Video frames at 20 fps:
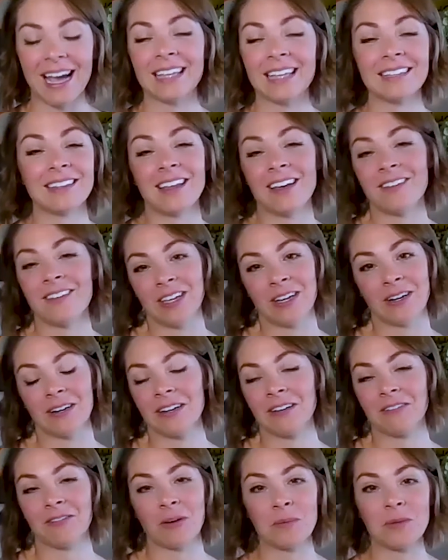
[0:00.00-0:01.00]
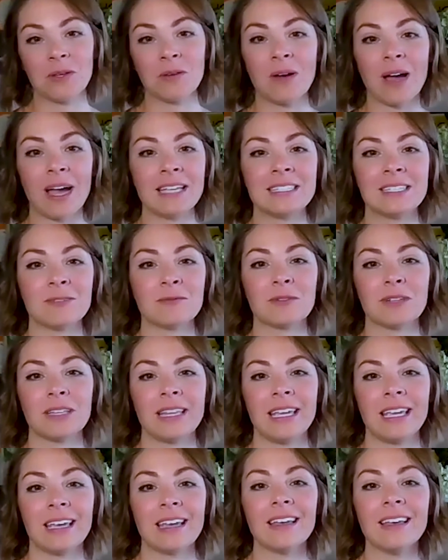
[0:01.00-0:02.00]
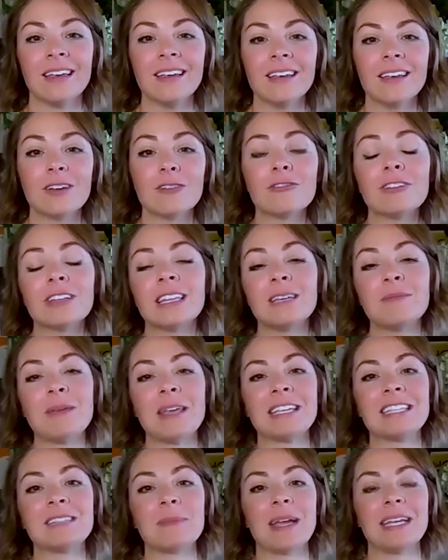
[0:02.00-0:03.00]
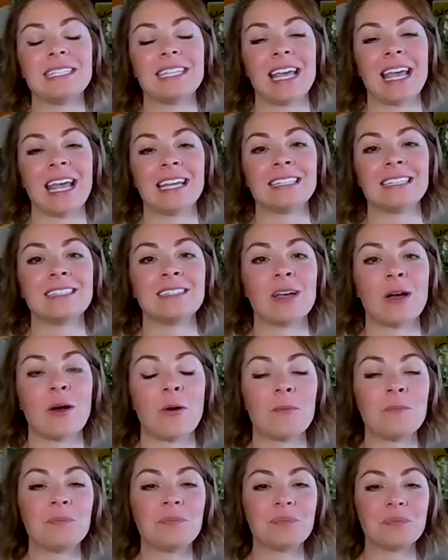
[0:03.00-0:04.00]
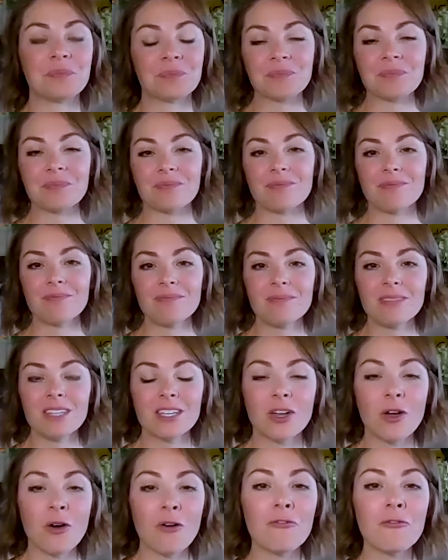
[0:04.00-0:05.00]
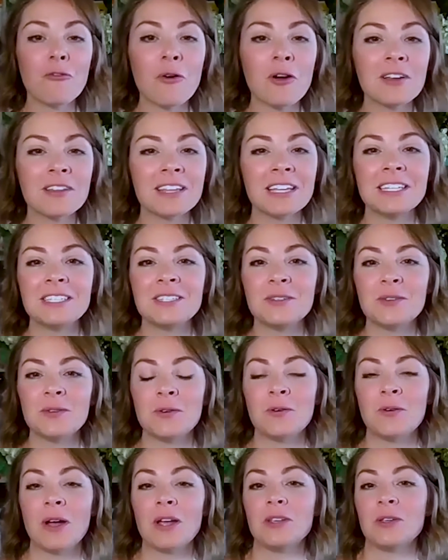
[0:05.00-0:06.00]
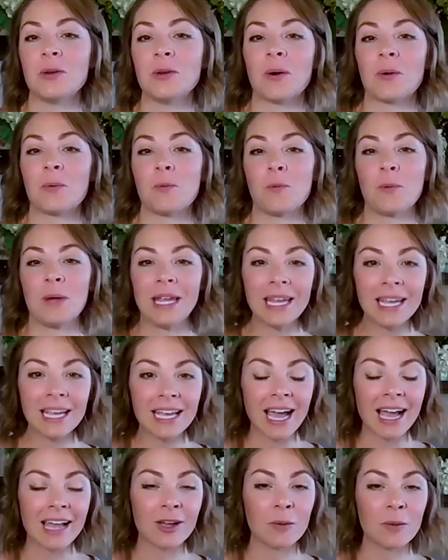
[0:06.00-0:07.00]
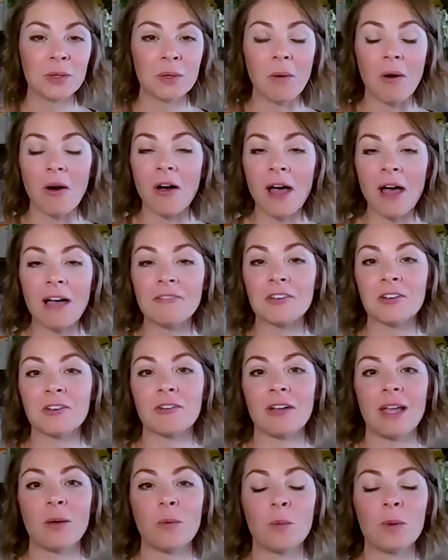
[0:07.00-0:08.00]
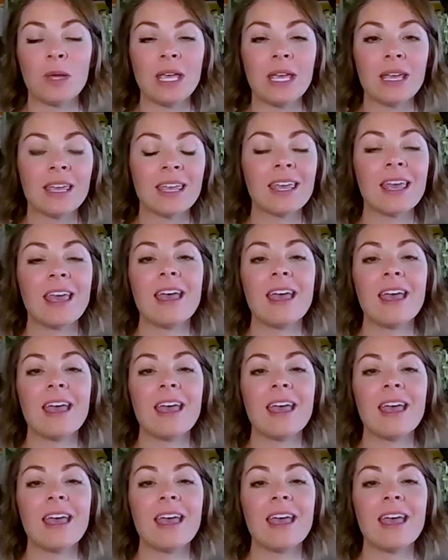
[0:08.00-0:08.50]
I love hearing from you guys. It really, really makes my day. So go forth into your week. I hope you all have a great week.